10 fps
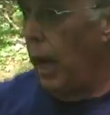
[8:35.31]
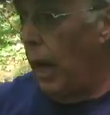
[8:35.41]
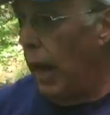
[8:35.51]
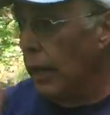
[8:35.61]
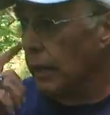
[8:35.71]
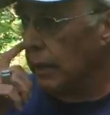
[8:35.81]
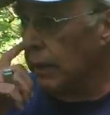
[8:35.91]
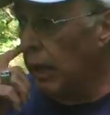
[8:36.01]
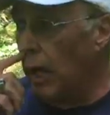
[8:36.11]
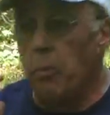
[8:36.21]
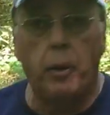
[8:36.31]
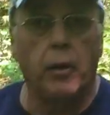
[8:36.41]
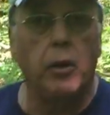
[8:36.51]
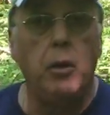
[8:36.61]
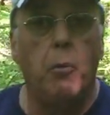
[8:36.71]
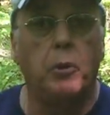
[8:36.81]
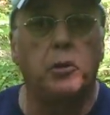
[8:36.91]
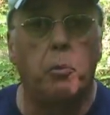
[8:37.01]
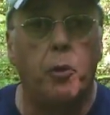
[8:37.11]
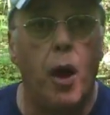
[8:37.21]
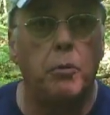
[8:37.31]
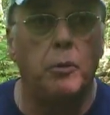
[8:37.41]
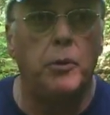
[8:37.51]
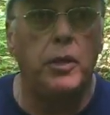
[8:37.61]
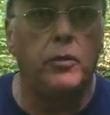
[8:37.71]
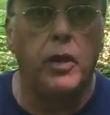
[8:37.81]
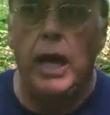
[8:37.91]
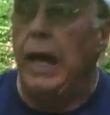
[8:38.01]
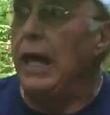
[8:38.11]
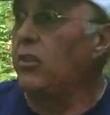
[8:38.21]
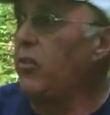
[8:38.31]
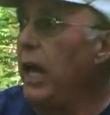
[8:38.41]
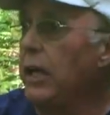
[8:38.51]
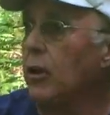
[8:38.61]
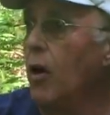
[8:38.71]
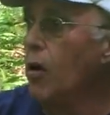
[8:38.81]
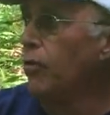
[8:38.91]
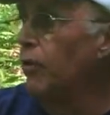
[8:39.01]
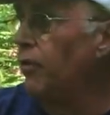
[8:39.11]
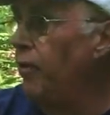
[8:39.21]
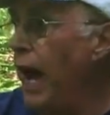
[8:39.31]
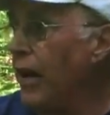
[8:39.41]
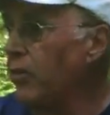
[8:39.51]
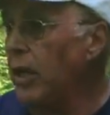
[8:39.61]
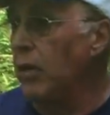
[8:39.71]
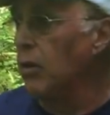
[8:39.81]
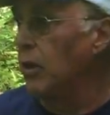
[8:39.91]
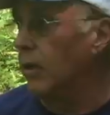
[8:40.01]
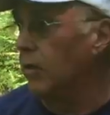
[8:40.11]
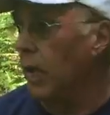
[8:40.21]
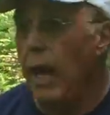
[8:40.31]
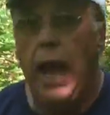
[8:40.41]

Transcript: uh, get a berry, but the problem is it's taken over vast areas.